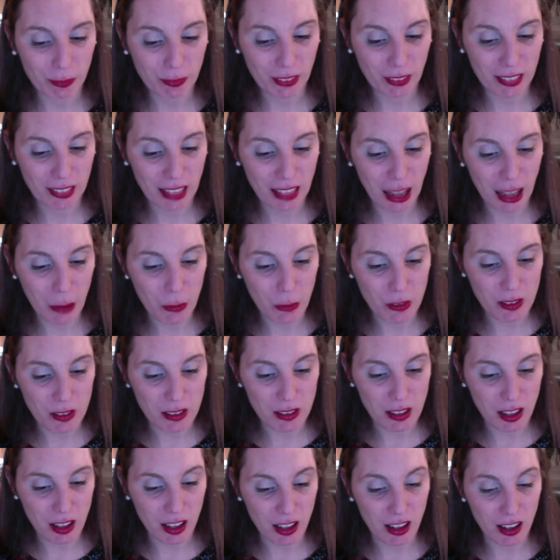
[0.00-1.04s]
That was
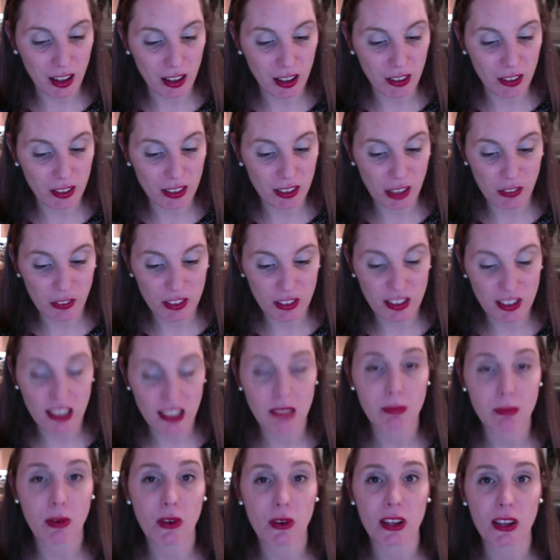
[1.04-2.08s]

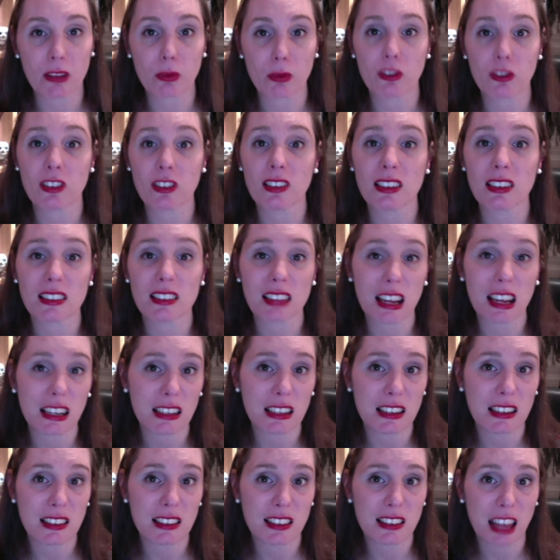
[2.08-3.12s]
17 points, which is exactly
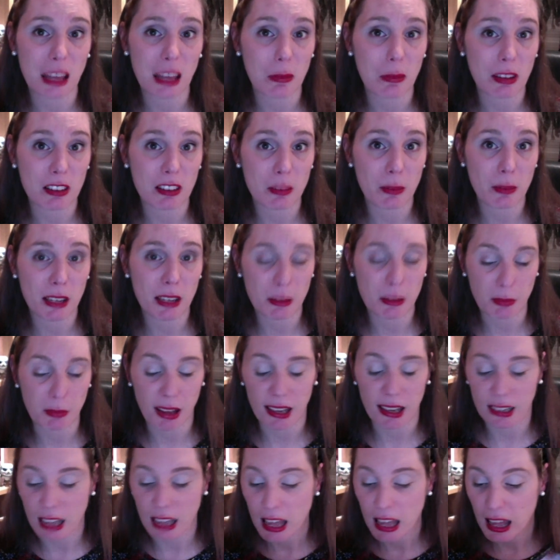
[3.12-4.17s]
the same as a Big
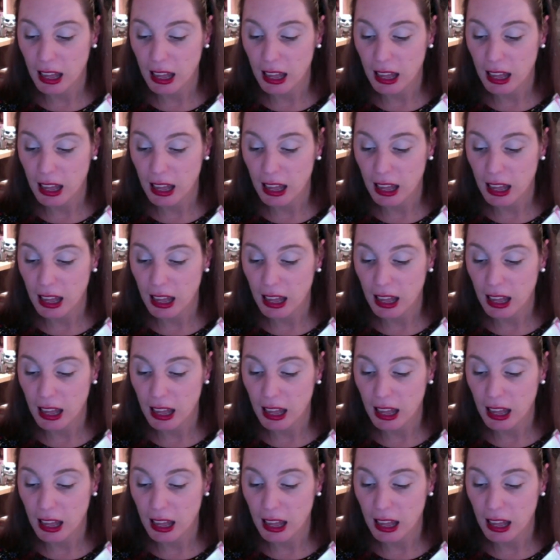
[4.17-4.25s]
Mac.